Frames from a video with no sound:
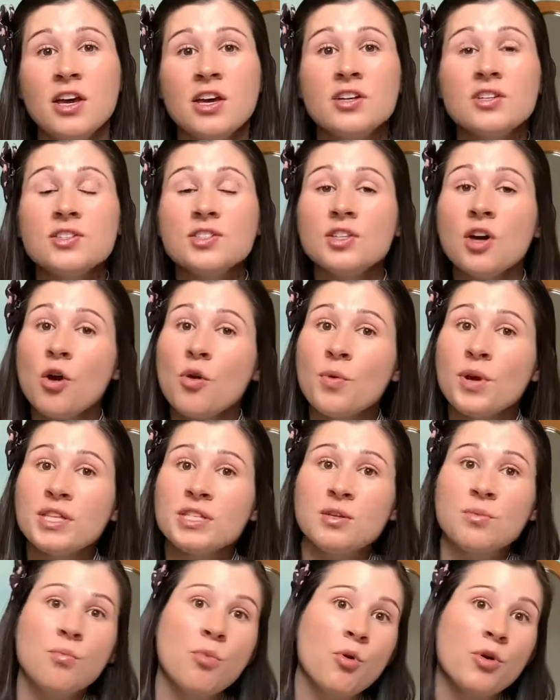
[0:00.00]
so it's
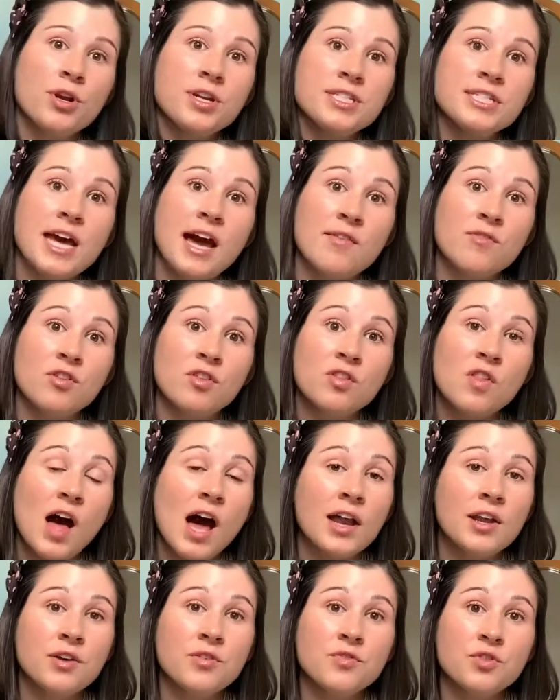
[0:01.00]
important to have a
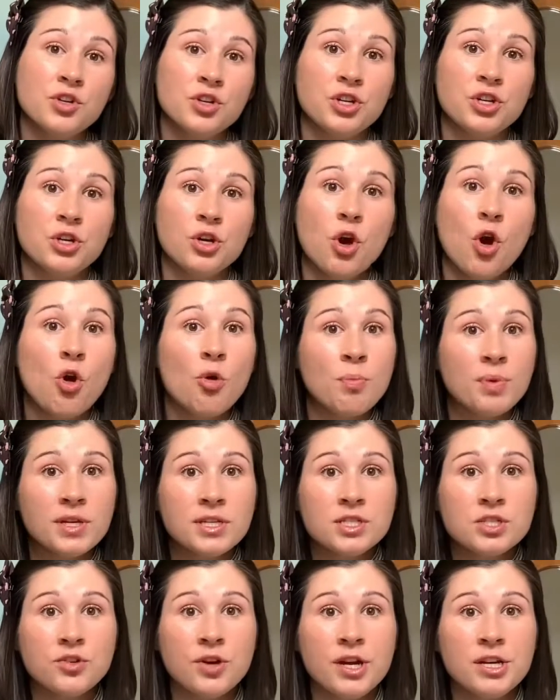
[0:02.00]
lot of good coping
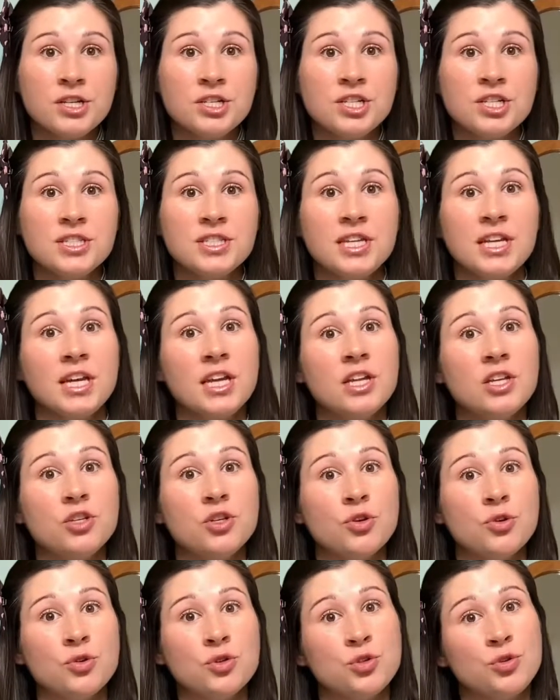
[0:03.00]
strategies in
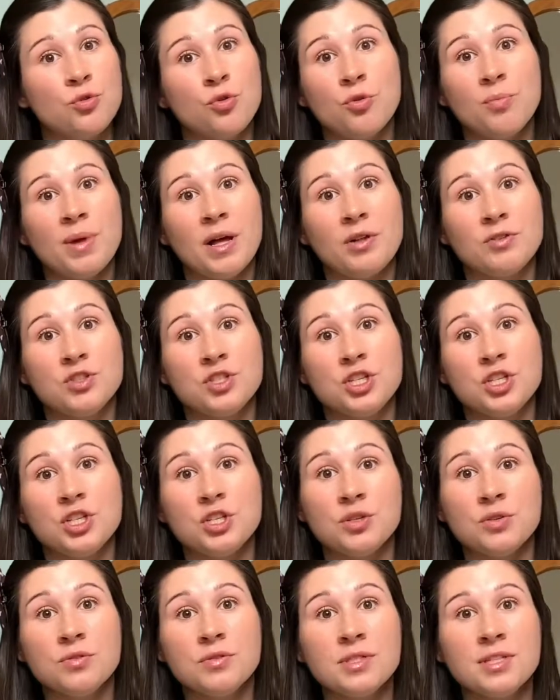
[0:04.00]
your tool belt to
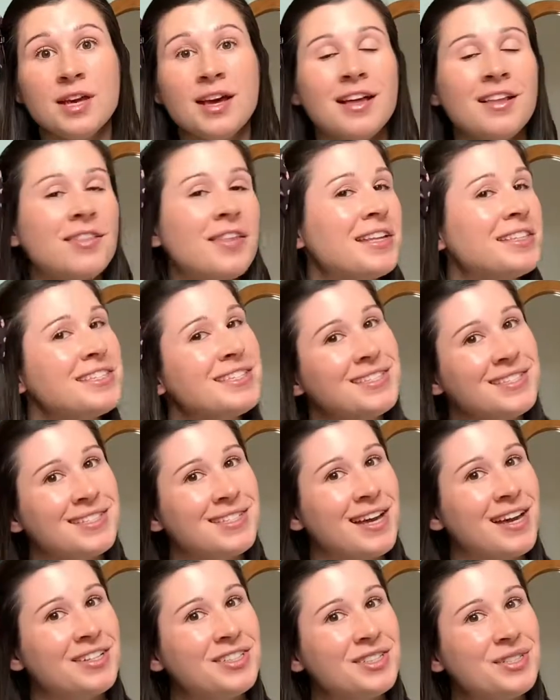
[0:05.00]
use. Let's
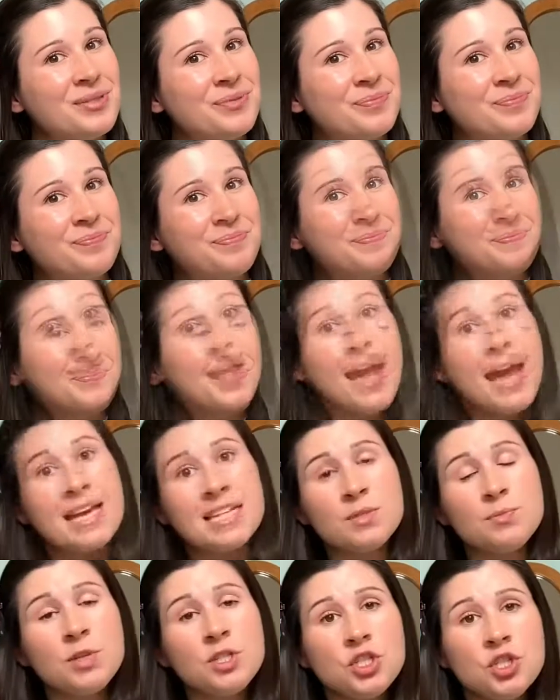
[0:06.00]
discuss. As
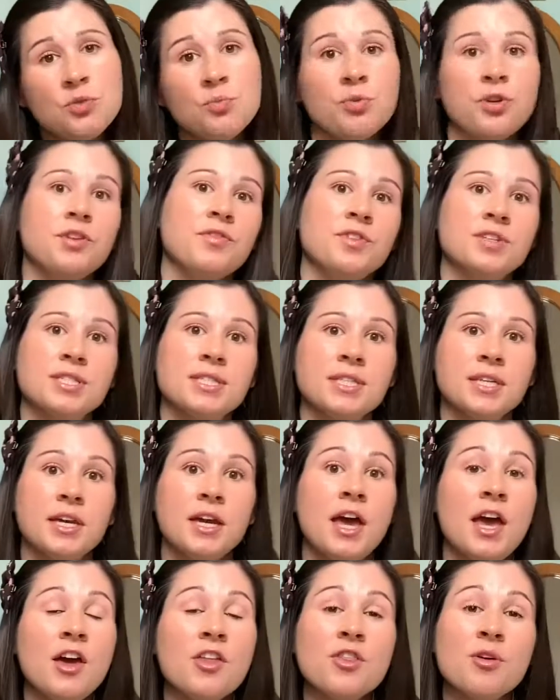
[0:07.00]
mentioned previously,
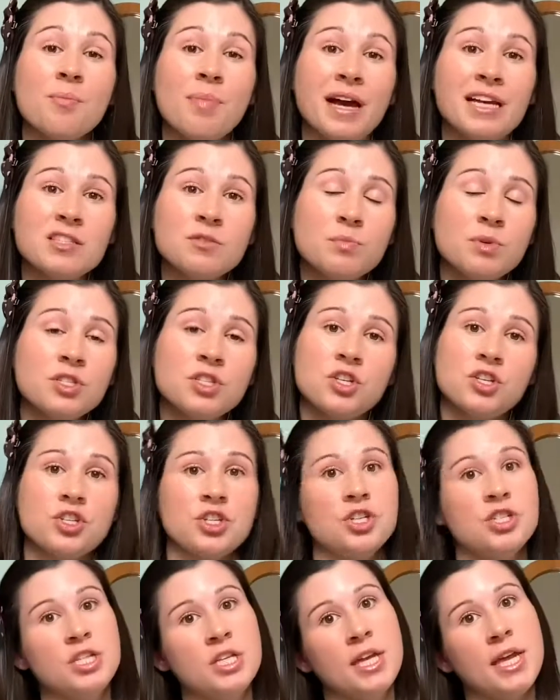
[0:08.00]
the best
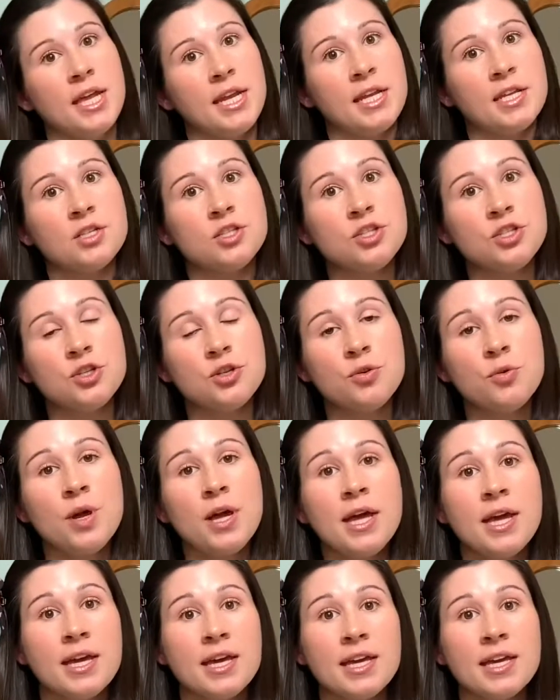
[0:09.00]
position to get into
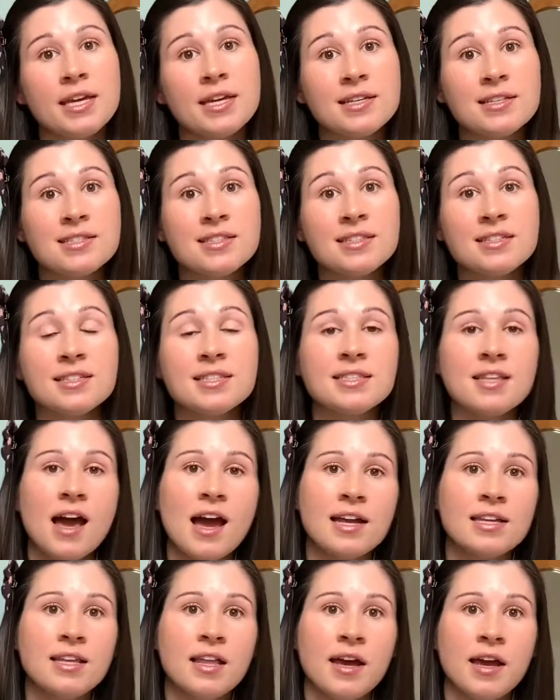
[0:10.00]
is the
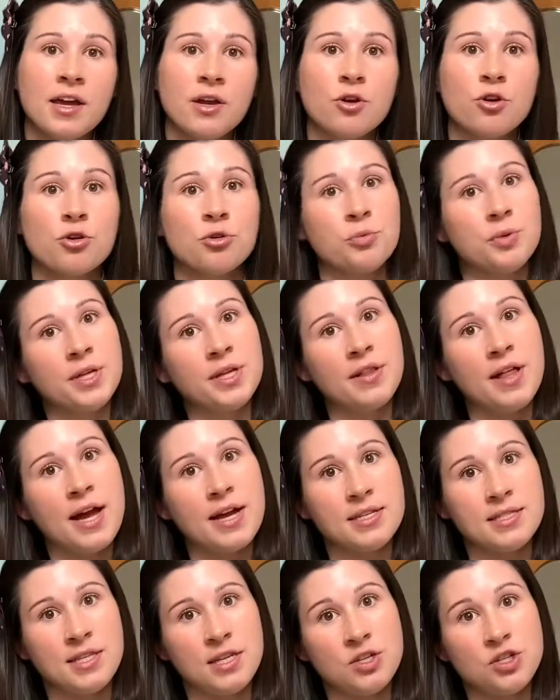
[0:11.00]
side lying or
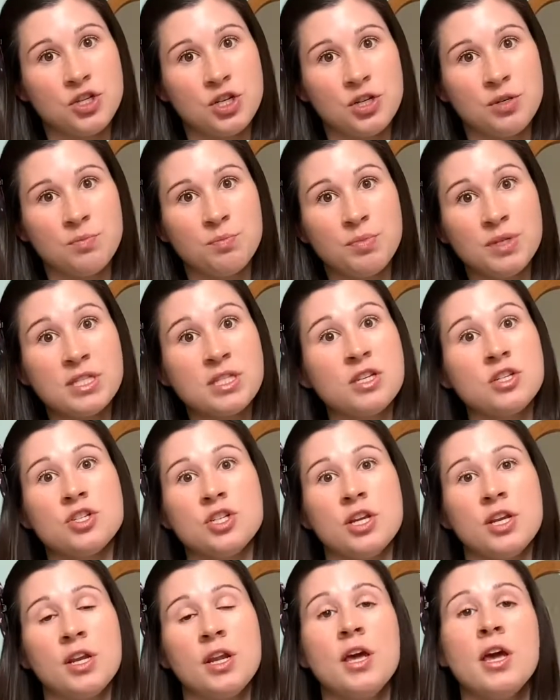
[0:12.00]
relaxation
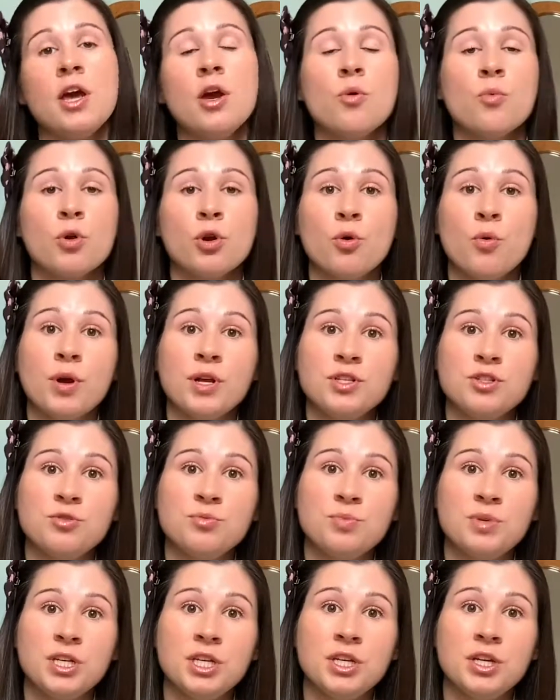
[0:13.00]
position. We're going to
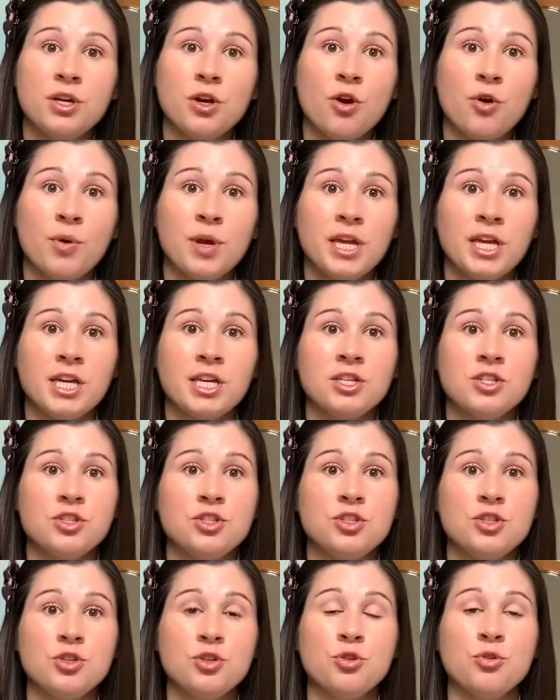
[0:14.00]
be going
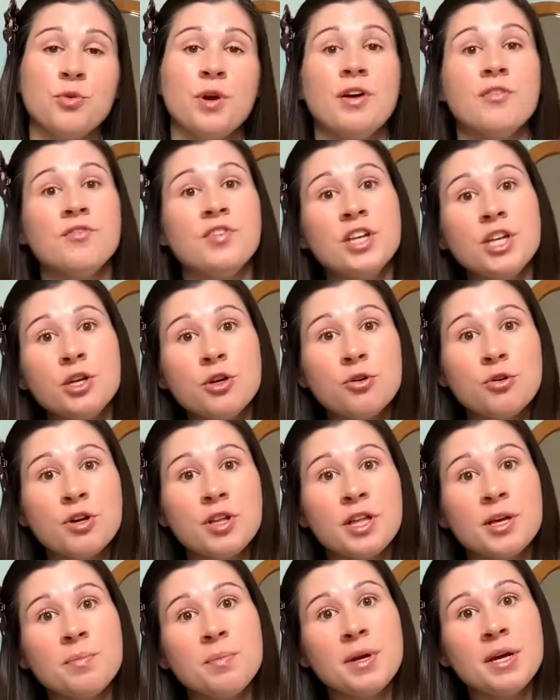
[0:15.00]
into a video
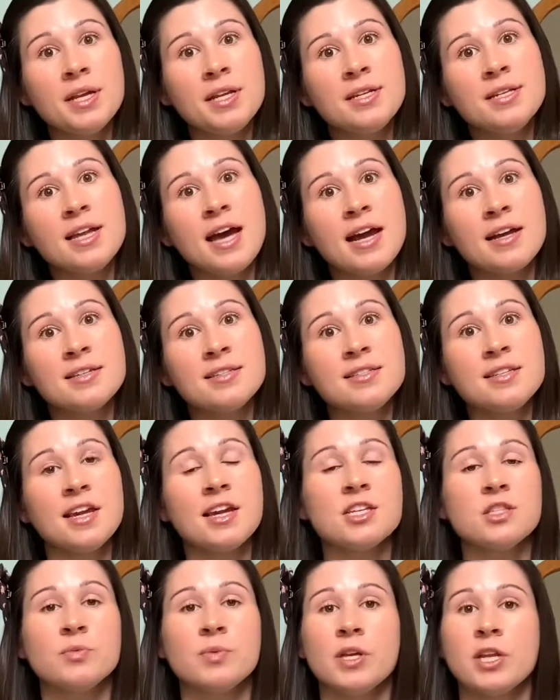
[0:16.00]
clip next
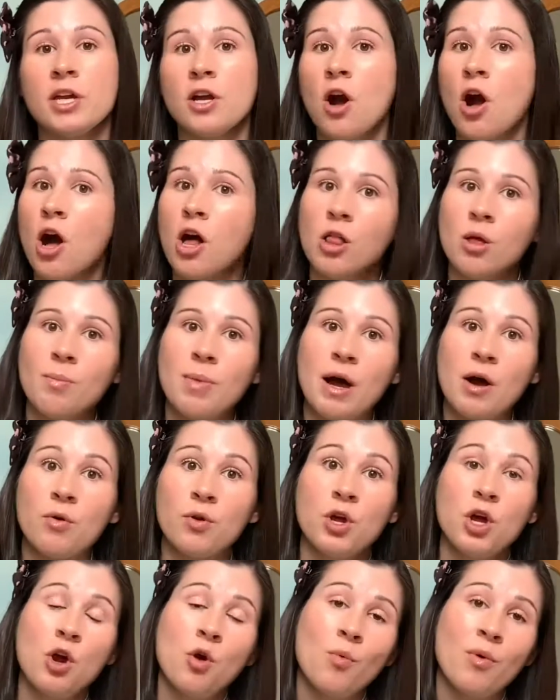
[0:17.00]
explaining all about
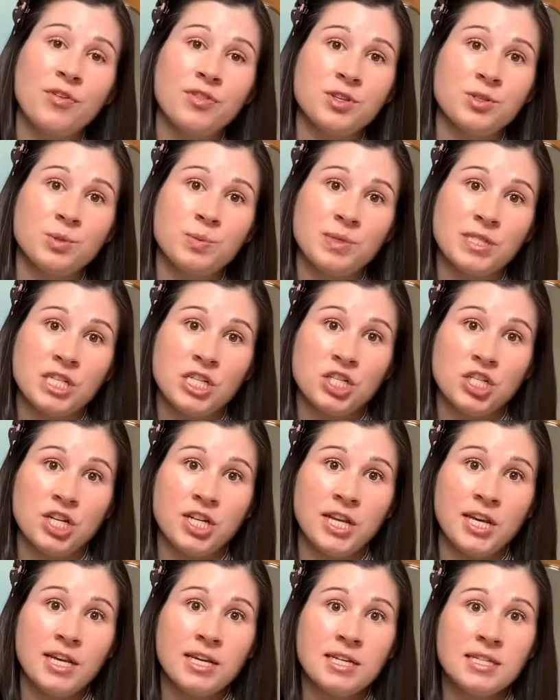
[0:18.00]
what this position
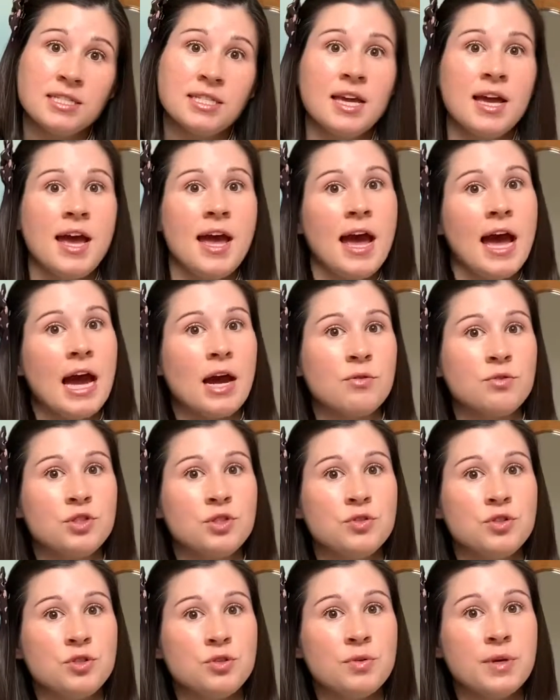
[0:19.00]
is, how to
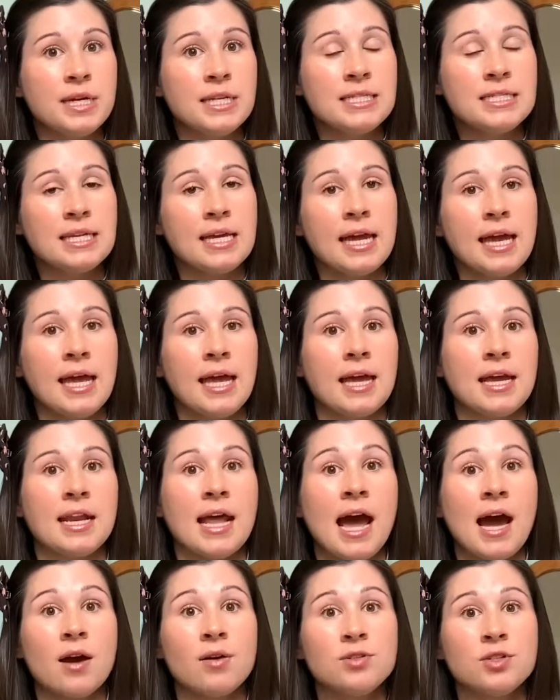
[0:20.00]
do it, and
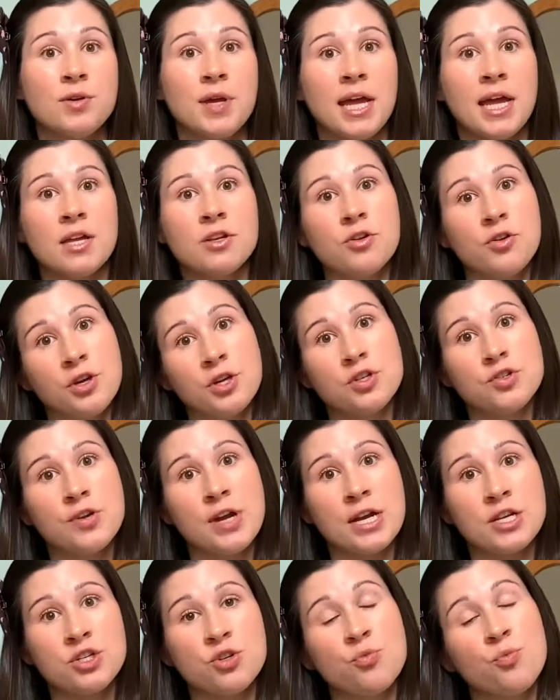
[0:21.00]
how to handle
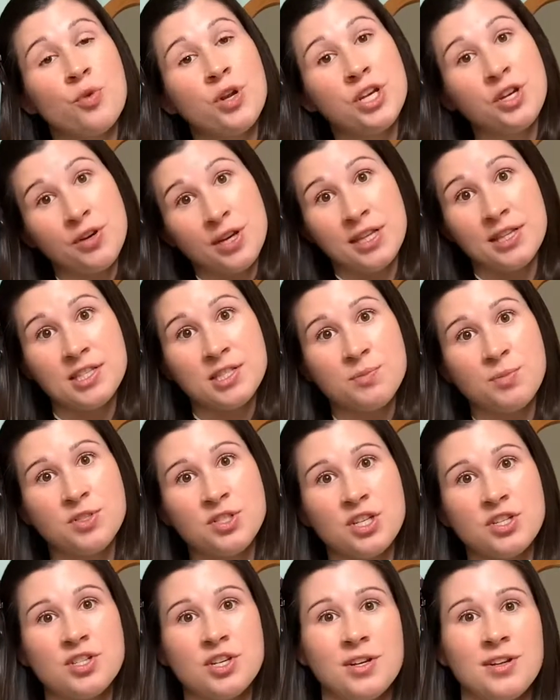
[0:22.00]
contraction when you're in this
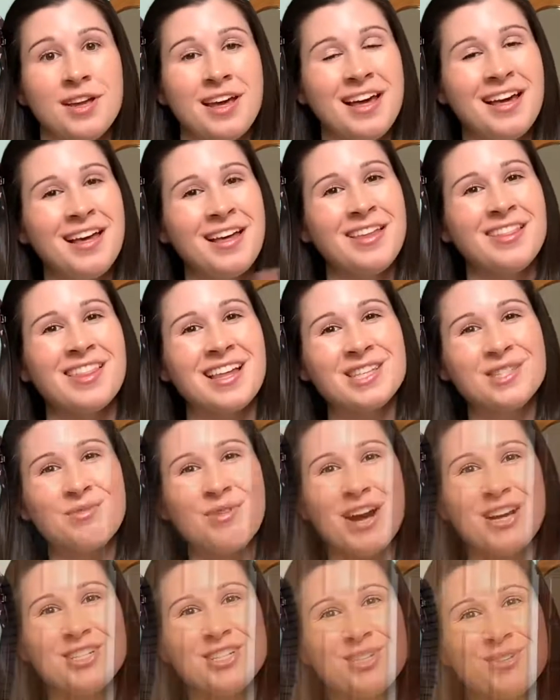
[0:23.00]
position. Let's
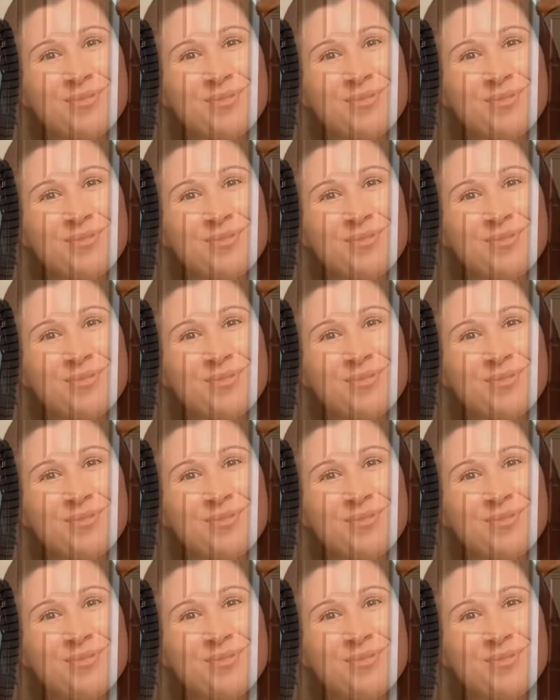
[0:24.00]
watch.